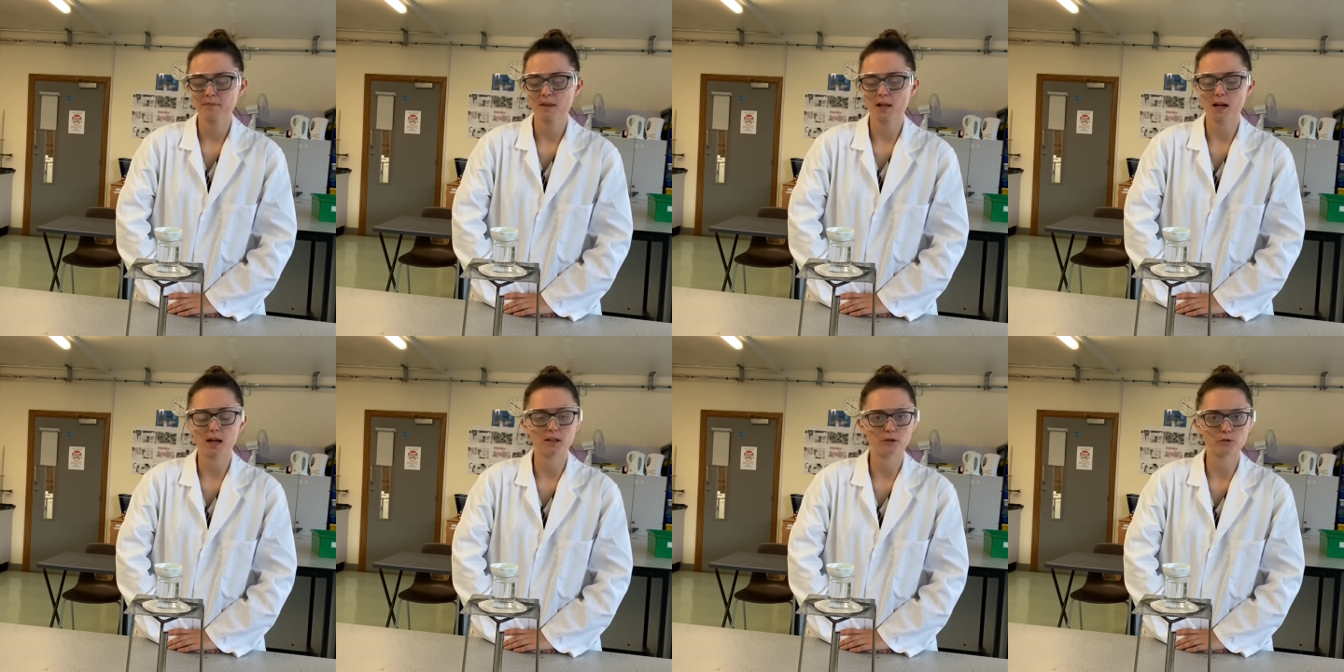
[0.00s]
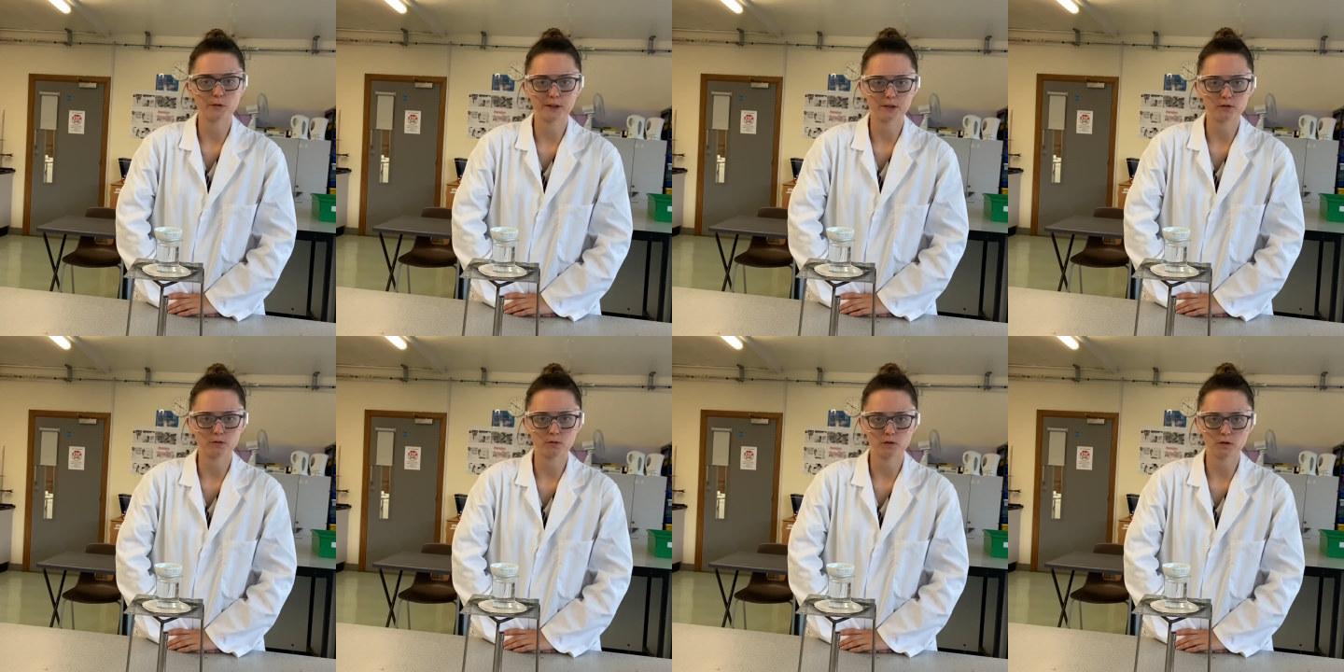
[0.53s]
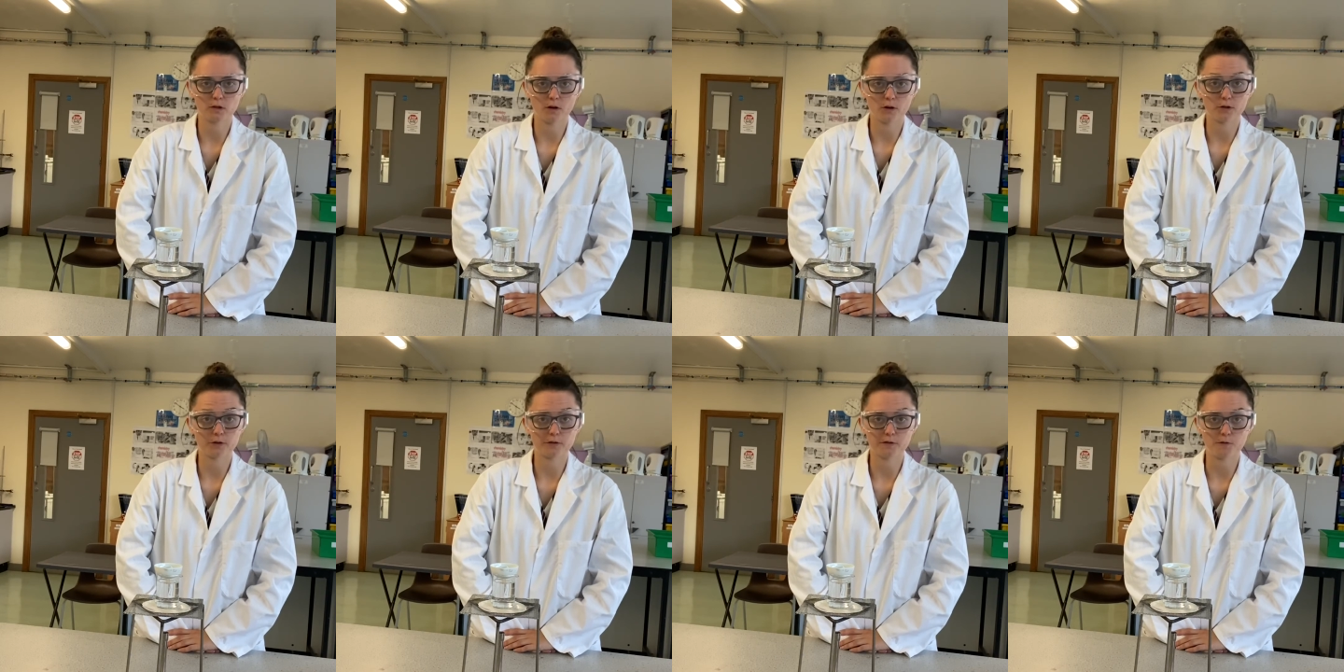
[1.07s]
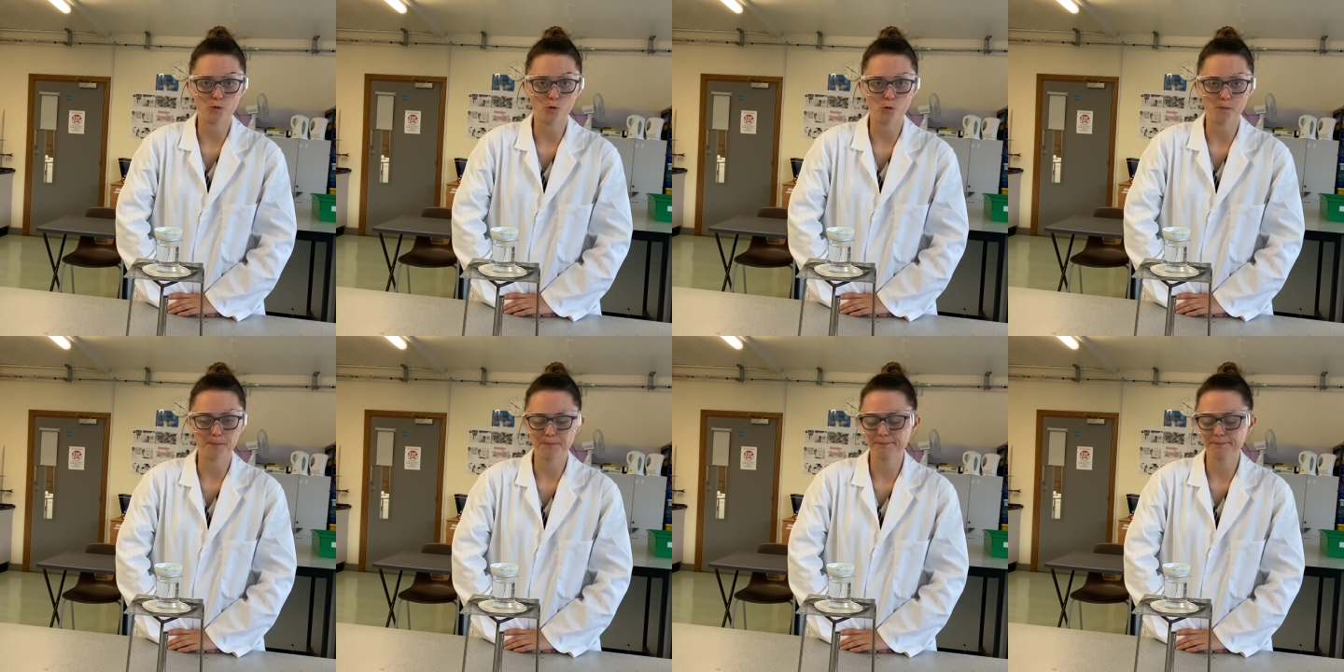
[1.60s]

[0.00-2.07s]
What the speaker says: and crystals start to form.